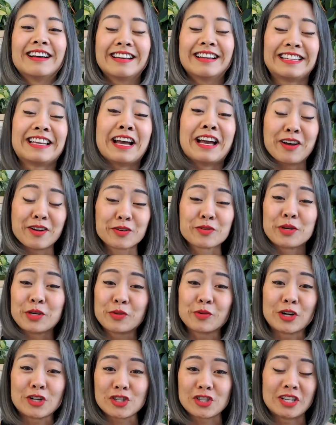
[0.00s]
Yeah, great
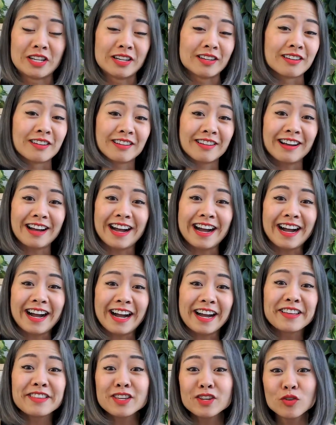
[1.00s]
question.
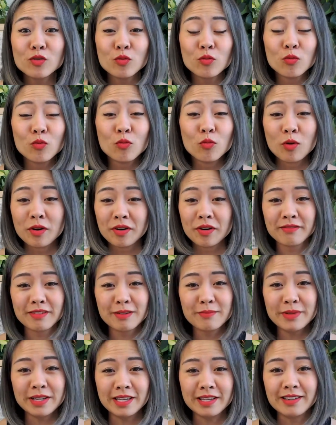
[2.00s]
I think one of
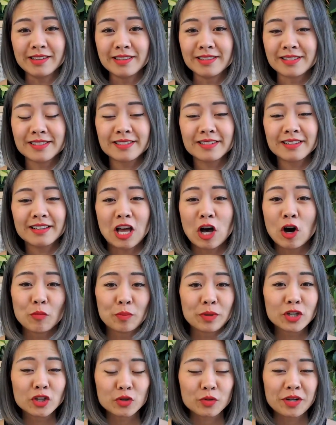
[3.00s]
them is
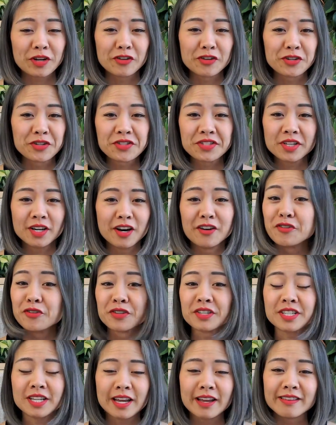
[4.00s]
helping creators
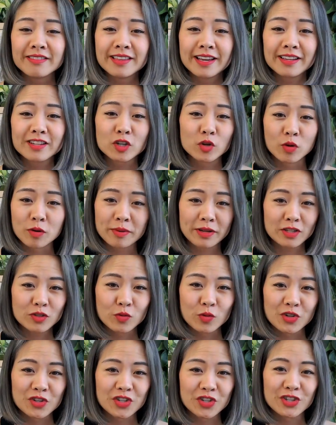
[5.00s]
understand that cohort-based
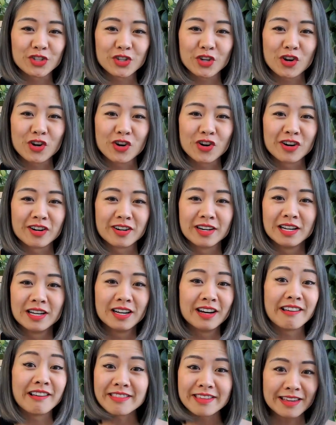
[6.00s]
courses are
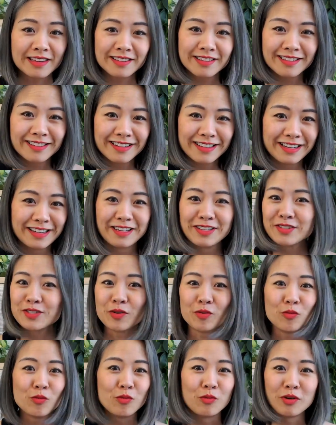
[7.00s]
a thing.
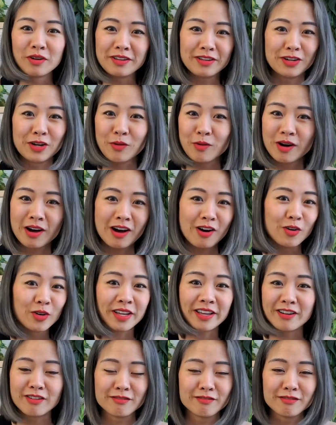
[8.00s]
So, I'll
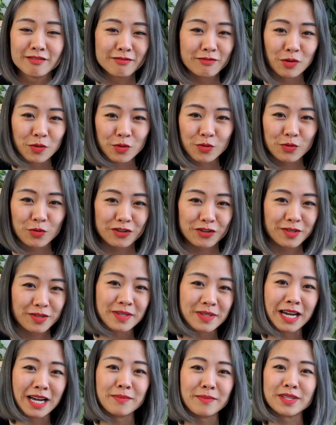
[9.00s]
get on the phone with creators
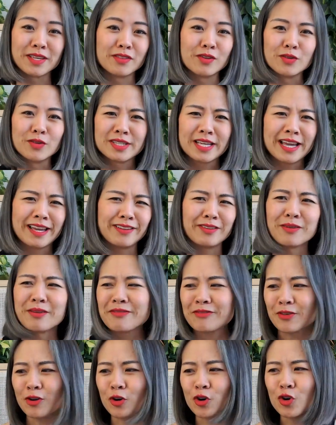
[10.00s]
sometimes and they'll say,
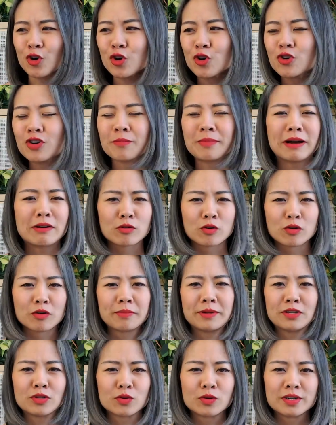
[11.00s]
I've heard about
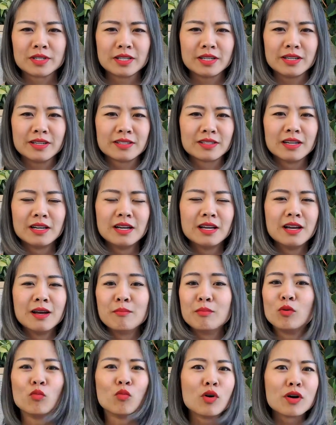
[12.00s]
cohort-based courses,
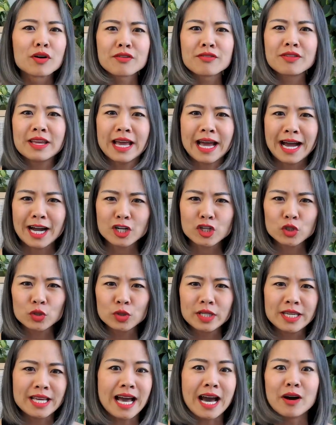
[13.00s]
but what are they
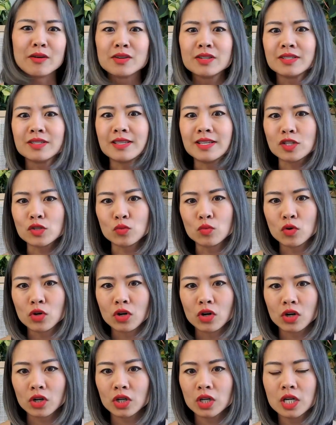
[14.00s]
actually? How does this
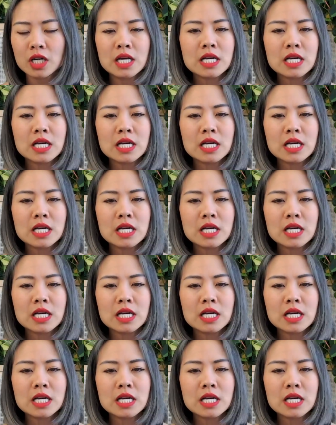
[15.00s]
work?